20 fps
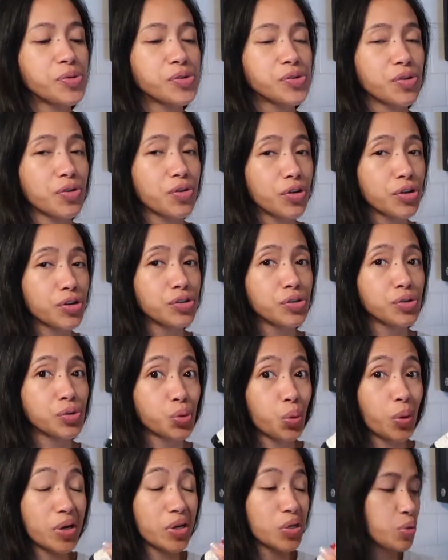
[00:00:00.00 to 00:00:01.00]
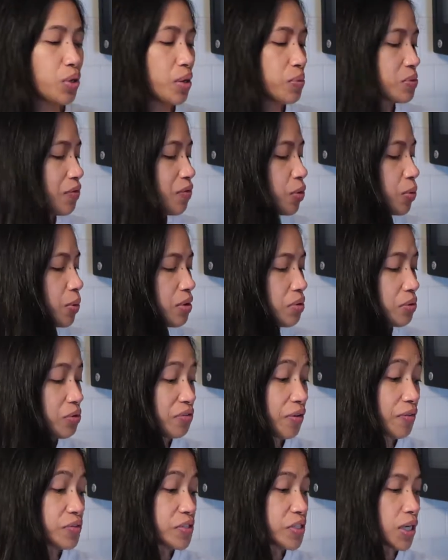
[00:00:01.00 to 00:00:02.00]
So you could do 20 drops if you want, or
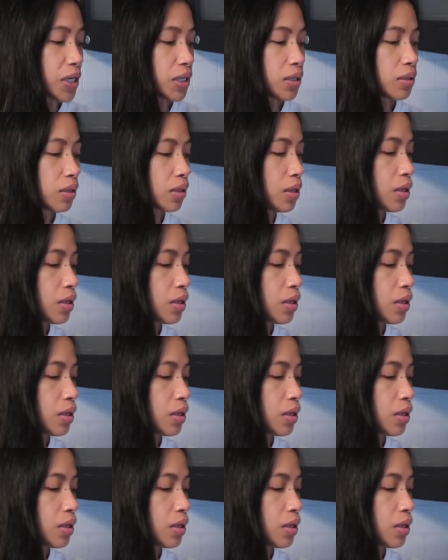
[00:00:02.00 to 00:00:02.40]
15.